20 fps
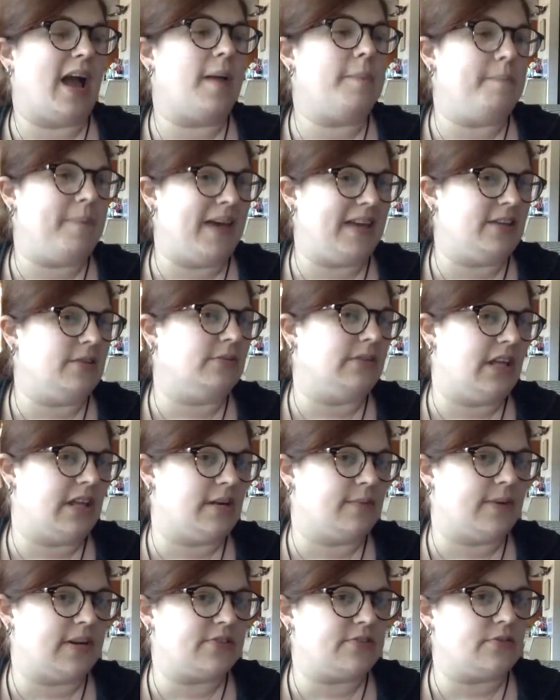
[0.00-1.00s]
I bet you
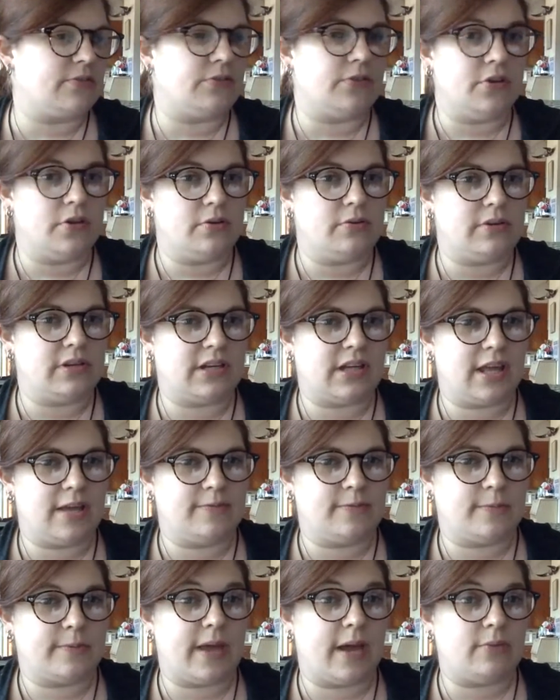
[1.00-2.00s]
Lady Russell knew it
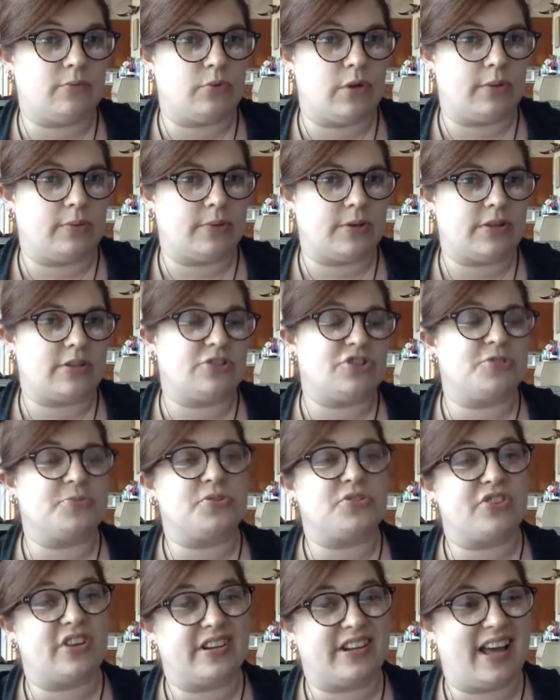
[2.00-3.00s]
came from Captain Wentworth, and she
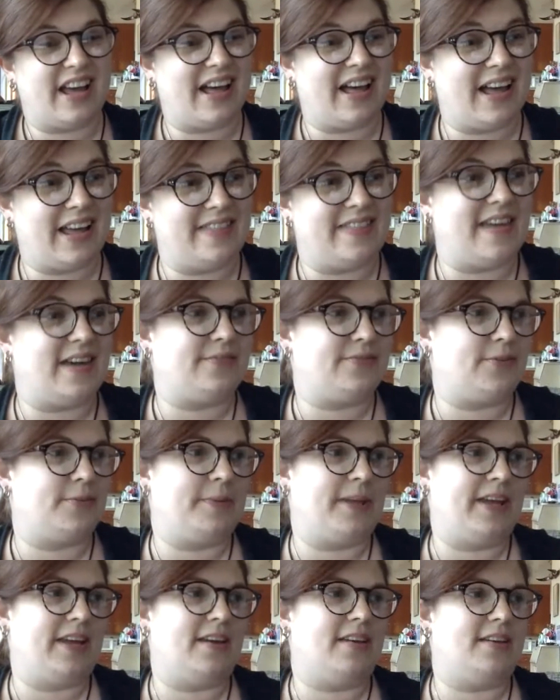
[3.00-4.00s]
was trying to hide that from Anne.